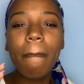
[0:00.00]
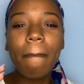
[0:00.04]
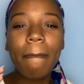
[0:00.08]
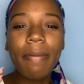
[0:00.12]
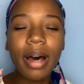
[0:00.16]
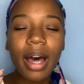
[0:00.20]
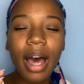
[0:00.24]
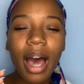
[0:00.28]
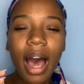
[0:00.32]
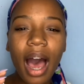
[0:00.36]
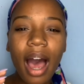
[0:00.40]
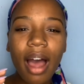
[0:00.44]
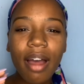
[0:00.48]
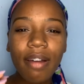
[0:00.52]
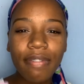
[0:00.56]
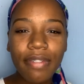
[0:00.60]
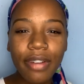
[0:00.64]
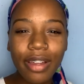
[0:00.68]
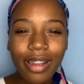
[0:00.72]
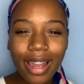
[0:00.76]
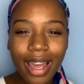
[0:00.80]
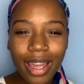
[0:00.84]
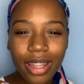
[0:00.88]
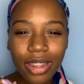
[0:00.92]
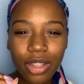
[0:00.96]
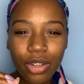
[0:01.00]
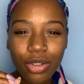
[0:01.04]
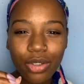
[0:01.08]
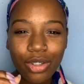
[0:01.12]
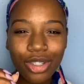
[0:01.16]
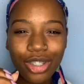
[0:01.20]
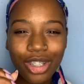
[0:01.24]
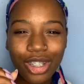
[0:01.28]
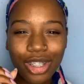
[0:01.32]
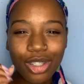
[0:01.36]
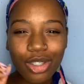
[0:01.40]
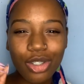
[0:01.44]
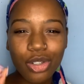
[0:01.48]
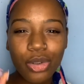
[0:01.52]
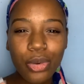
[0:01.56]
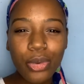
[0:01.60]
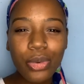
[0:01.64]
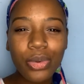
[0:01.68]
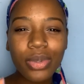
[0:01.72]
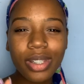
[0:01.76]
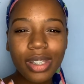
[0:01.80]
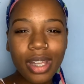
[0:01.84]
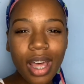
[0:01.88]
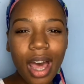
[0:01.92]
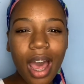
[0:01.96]
but I feel like there's just
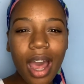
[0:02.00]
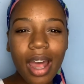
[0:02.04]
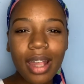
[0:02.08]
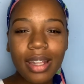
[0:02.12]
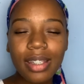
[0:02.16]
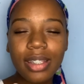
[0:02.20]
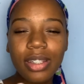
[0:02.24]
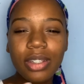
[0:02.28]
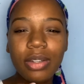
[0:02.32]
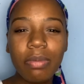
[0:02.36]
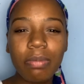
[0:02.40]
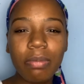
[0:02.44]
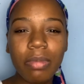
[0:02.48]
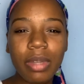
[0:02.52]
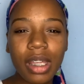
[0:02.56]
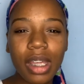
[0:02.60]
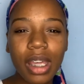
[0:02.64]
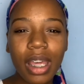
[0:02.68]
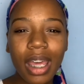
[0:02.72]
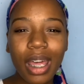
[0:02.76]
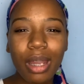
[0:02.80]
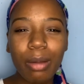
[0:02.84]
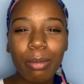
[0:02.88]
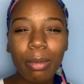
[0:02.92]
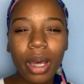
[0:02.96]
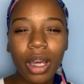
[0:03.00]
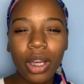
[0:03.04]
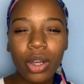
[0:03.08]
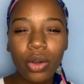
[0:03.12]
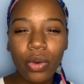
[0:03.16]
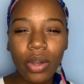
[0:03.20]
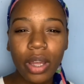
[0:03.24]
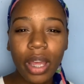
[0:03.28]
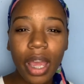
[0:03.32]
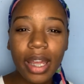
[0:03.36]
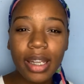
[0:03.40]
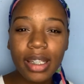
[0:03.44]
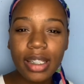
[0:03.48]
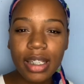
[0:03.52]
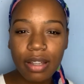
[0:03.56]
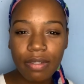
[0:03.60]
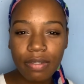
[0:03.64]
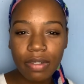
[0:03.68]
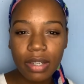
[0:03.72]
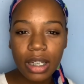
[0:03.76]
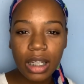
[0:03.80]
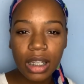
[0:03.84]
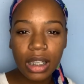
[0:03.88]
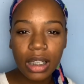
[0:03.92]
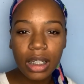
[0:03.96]
two sides to me and my
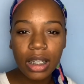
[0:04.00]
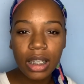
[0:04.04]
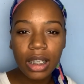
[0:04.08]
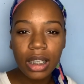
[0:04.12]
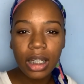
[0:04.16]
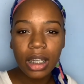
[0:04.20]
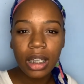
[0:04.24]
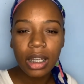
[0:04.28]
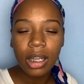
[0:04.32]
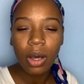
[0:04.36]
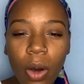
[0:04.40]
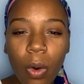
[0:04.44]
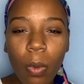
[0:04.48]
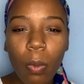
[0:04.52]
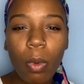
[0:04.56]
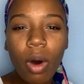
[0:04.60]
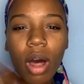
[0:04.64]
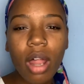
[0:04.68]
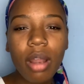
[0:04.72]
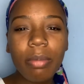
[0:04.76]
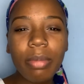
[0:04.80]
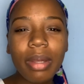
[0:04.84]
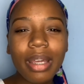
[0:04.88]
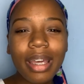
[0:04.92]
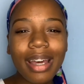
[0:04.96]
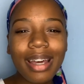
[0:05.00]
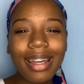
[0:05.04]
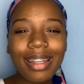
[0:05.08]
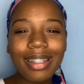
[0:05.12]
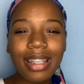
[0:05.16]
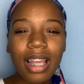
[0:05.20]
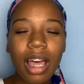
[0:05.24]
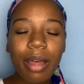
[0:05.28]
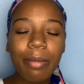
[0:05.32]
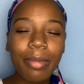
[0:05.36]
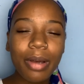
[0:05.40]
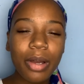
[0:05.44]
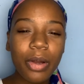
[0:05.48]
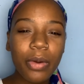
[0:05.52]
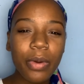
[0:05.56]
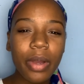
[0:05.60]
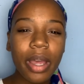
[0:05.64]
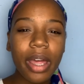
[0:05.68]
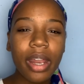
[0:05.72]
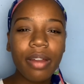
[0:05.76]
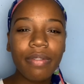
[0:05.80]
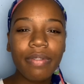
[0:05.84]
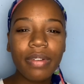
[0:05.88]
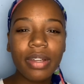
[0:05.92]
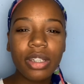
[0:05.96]
creativity. One, because I'm a
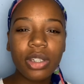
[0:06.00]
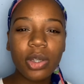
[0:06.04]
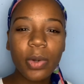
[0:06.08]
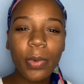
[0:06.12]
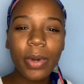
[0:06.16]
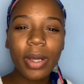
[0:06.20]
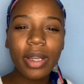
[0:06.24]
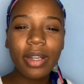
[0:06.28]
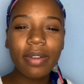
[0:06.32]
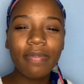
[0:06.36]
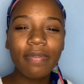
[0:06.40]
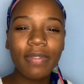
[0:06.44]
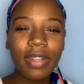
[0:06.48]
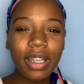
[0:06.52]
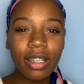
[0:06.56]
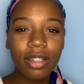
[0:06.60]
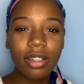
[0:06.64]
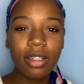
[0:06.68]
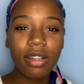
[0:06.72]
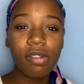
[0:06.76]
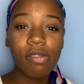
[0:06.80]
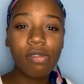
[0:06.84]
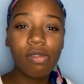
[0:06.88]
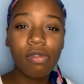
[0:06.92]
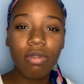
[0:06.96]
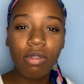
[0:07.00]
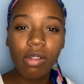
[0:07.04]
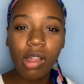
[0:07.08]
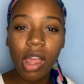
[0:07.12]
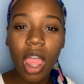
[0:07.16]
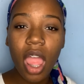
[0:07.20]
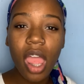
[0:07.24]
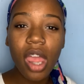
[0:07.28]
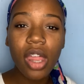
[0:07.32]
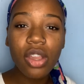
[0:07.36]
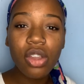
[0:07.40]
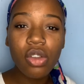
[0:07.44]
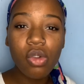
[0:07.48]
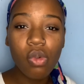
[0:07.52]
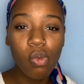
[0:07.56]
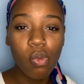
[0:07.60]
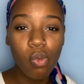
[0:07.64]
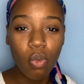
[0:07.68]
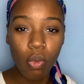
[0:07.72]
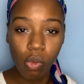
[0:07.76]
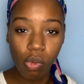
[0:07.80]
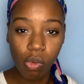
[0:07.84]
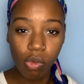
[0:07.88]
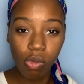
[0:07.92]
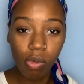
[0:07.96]
creative indiwi-
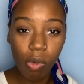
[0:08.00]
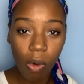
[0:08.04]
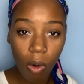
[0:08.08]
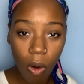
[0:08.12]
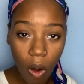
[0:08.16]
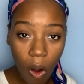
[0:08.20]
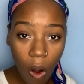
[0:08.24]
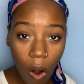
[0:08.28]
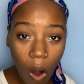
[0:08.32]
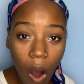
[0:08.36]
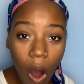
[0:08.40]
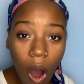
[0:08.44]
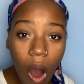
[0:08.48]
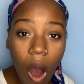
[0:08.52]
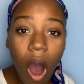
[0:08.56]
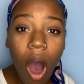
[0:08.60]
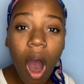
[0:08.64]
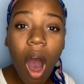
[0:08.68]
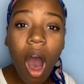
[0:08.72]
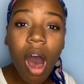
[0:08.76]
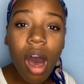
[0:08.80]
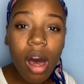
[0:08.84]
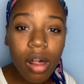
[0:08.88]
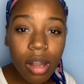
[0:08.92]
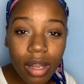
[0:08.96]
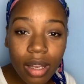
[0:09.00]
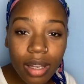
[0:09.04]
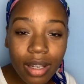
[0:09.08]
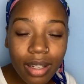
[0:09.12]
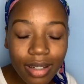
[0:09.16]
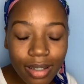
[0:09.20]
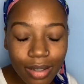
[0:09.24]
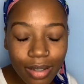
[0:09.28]
individual.